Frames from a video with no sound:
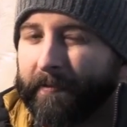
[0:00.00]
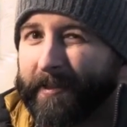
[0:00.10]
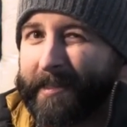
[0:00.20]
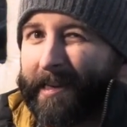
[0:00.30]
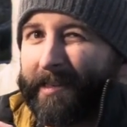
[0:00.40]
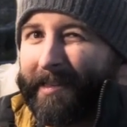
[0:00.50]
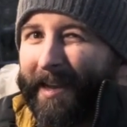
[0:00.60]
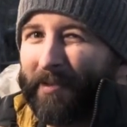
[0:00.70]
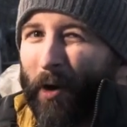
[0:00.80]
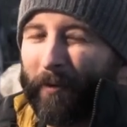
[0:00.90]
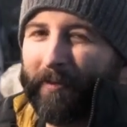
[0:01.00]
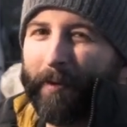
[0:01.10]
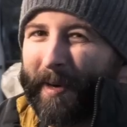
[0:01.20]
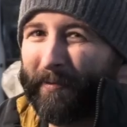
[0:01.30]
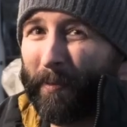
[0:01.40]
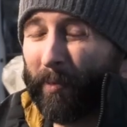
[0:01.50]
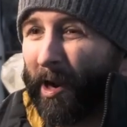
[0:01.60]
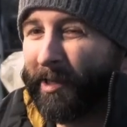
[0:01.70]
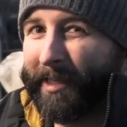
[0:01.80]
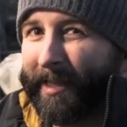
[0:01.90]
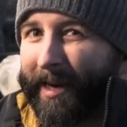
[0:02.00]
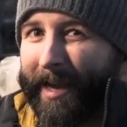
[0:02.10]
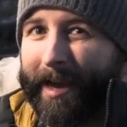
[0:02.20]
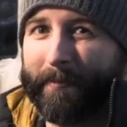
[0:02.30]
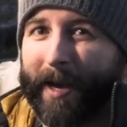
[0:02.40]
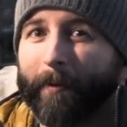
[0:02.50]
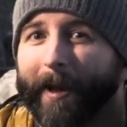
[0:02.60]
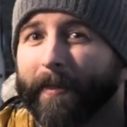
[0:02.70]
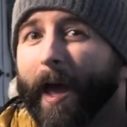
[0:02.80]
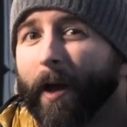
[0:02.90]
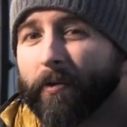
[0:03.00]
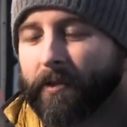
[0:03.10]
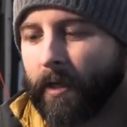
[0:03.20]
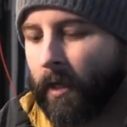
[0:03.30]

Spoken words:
This is actually left over from a different project that I had back when I had the house.